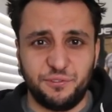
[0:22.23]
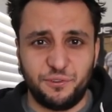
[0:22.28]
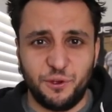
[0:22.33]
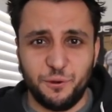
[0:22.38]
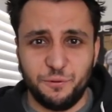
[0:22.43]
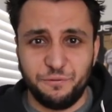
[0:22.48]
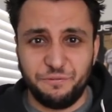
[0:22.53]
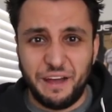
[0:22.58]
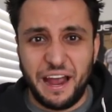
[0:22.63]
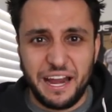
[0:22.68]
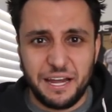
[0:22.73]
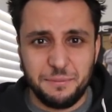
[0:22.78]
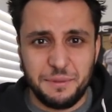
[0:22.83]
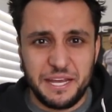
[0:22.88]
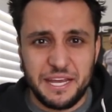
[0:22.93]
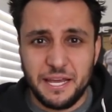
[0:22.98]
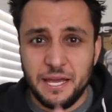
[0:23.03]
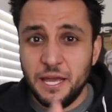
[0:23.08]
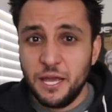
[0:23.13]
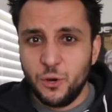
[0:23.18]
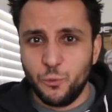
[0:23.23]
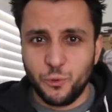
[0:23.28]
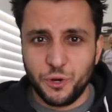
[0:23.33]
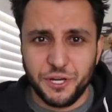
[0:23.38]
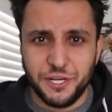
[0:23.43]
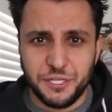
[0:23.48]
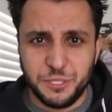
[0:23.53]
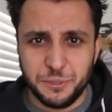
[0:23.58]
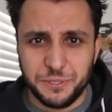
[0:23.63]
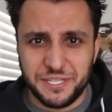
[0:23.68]
So find me, we're
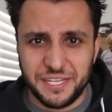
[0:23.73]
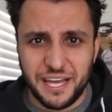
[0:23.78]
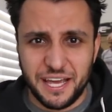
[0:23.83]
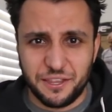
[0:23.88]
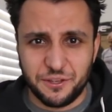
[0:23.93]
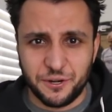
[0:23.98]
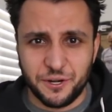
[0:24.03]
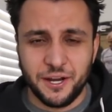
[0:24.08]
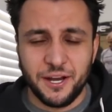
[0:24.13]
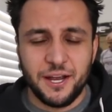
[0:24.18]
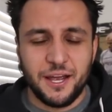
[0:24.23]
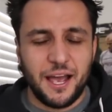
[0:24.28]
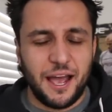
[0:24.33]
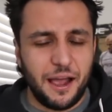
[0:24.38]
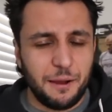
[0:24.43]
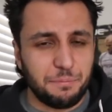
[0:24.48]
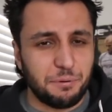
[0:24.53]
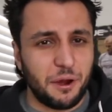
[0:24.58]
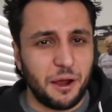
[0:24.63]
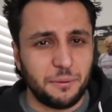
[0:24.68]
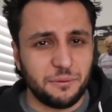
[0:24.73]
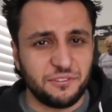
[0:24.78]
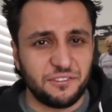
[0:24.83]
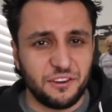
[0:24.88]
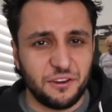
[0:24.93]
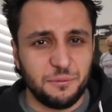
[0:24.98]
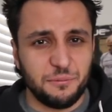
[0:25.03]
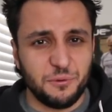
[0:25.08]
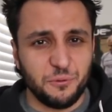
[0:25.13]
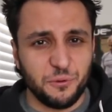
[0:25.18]
gonna do it together. I promise it's
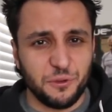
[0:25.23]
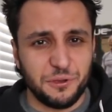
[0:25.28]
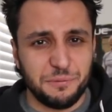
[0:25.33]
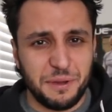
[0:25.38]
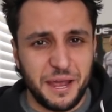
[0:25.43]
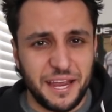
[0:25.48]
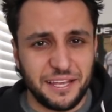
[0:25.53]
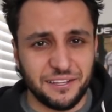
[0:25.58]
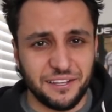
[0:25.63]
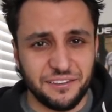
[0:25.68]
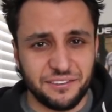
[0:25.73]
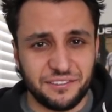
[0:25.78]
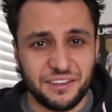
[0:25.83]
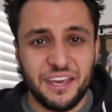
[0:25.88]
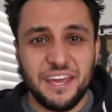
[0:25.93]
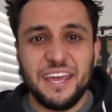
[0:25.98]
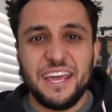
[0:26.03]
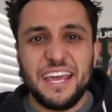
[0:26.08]
gonna be really painless.